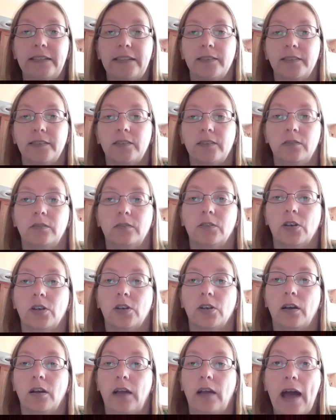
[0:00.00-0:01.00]
a
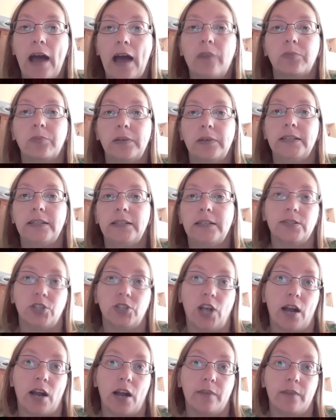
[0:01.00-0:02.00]
halfway decent
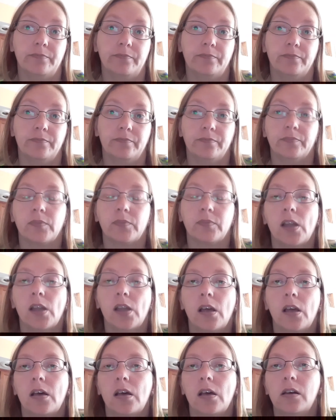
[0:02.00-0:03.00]
job.
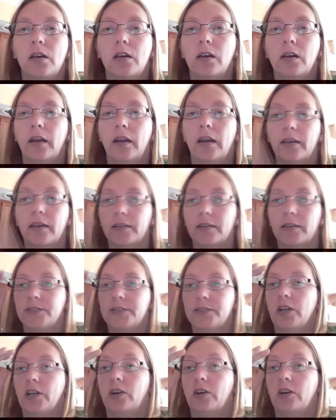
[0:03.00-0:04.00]
And
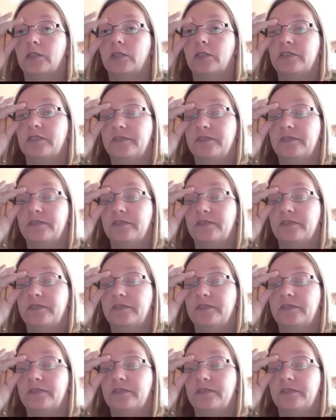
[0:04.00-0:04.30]
so,